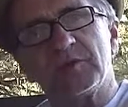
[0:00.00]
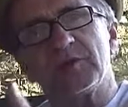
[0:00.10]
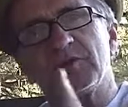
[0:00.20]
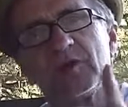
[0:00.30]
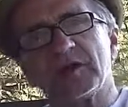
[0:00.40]
in a
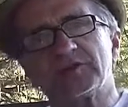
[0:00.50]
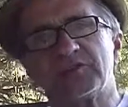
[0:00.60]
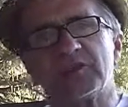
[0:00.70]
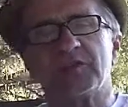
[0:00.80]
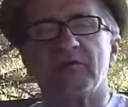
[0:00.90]
direction
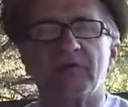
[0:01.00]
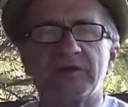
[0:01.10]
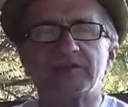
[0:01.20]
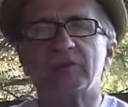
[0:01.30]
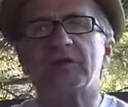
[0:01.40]
that
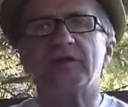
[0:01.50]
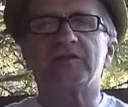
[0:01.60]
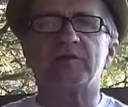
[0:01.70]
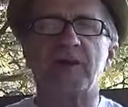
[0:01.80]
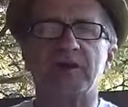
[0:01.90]
eventually
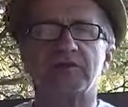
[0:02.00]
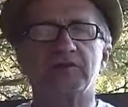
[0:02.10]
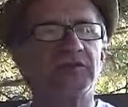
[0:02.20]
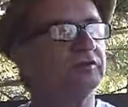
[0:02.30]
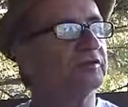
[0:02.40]
leads them back
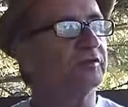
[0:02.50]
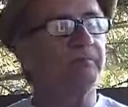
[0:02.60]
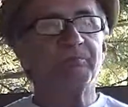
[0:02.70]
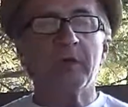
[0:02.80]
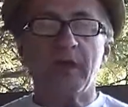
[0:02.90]
to Jesus.
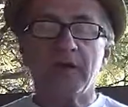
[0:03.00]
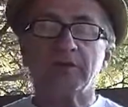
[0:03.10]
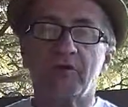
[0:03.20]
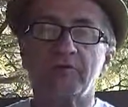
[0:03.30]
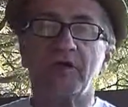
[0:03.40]
And
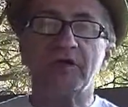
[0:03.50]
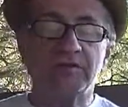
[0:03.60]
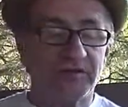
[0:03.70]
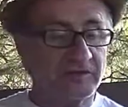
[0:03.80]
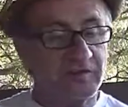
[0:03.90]
so I finally
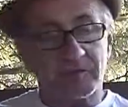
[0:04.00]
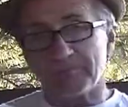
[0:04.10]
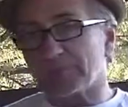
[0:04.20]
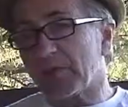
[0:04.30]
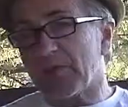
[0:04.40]
said, look,
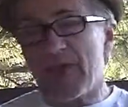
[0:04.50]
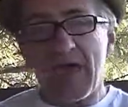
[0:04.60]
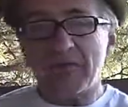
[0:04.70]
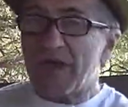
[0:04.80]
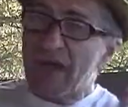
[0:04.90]

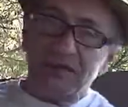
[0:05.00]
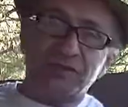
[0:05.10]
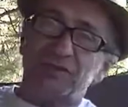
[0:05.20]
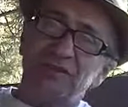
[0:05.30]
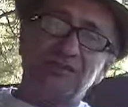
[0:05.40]
have you asked
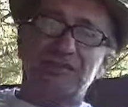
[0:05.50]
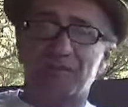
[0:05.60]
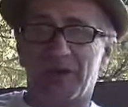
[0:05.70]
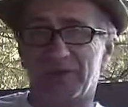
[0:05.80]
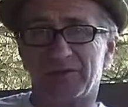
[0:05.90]
Jesus
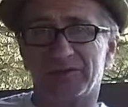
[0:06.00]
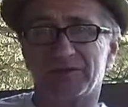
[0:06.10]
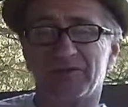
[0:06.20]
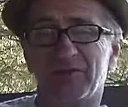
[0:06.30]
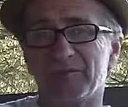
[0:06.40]
about this?
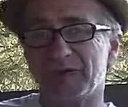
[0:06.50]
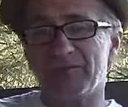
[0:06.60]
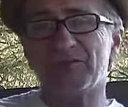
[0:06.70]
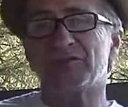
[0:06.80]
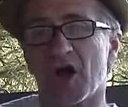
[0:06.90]
You know, I was have
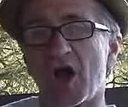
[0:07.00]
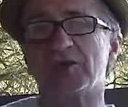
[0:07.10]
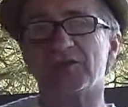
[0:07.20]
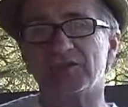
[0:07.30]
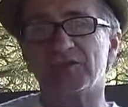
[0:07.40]
to talk
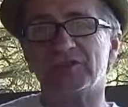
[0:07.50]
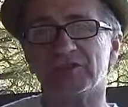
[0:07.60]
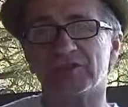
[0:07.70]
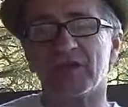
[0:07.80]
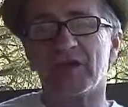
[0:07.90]
to
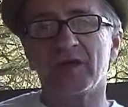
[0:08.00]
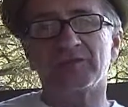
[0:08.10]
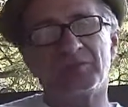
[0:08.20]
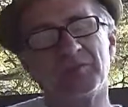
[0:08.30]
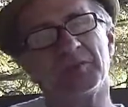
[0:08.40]
Jesus.
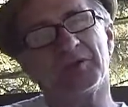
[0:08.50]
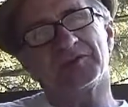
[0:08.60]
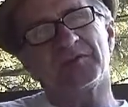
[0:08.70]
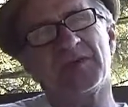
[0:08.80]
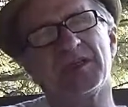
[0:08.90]
So the
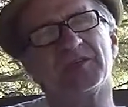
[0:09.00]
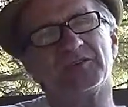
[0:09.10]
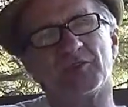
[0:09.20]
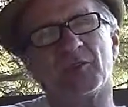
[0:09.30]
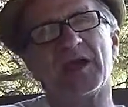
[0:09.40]
person made a
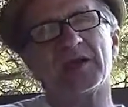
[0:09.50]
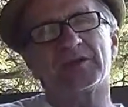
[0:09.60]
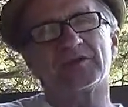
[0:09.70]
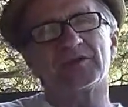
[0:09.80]
direct,